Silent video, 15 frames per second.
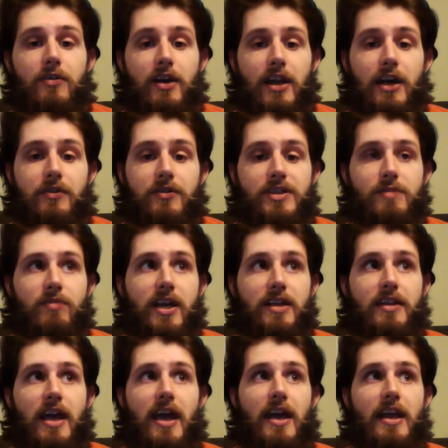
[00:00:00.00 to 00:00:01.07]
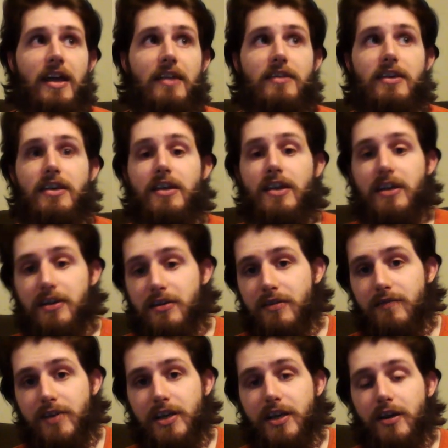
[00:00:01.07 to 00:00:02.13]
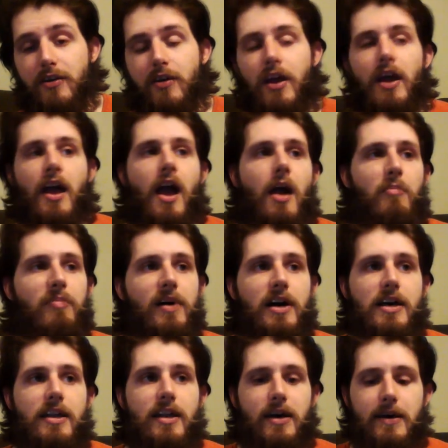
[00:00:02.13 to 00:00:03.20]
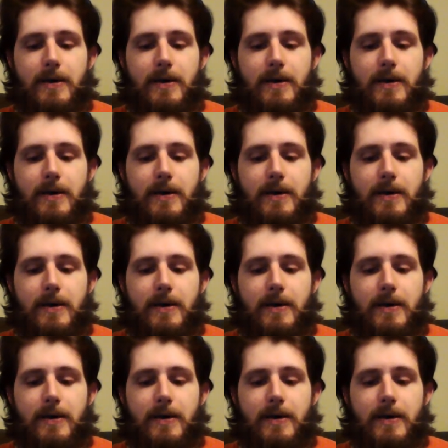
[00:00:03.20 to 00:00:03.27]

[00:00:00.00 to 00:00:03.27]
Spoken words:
and I will explain that at the end of the video. But